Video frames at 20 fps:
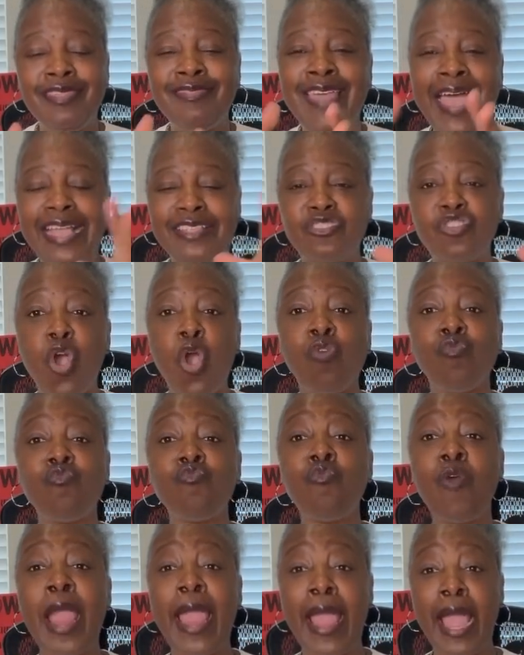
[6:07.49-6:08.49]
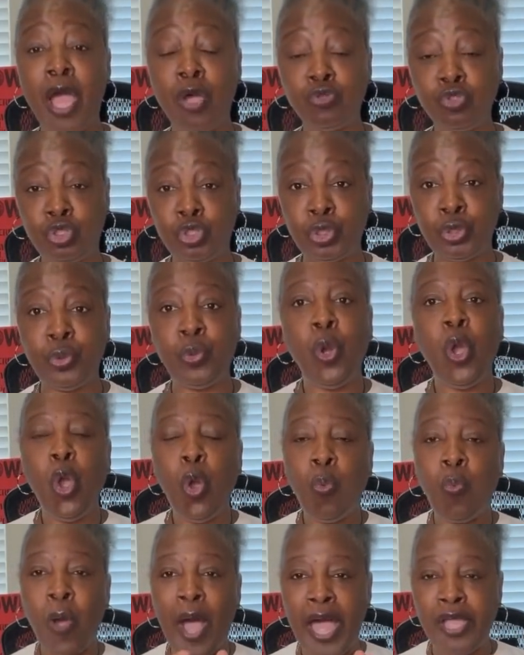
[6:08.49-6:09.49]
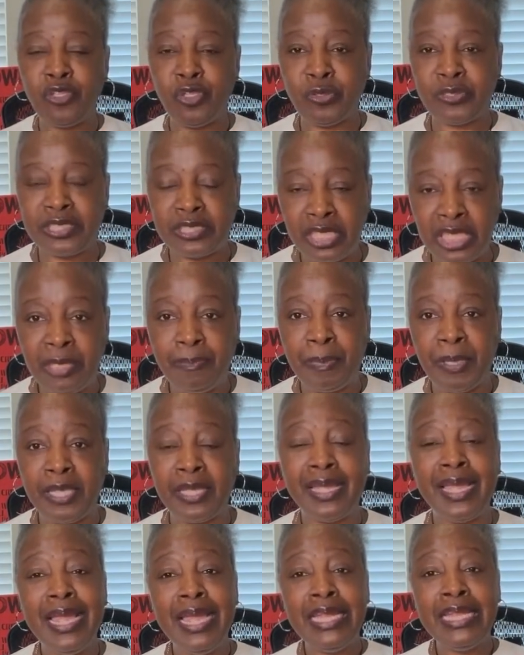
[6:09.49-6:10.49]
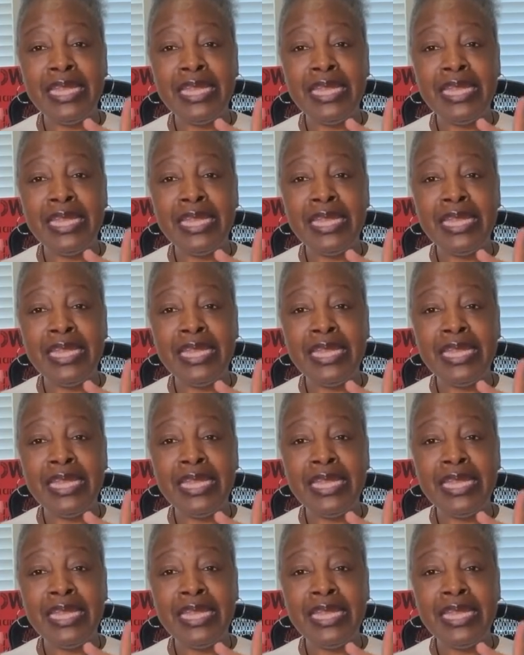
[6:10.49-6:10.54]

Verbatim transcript: that's around you while you're sleeping.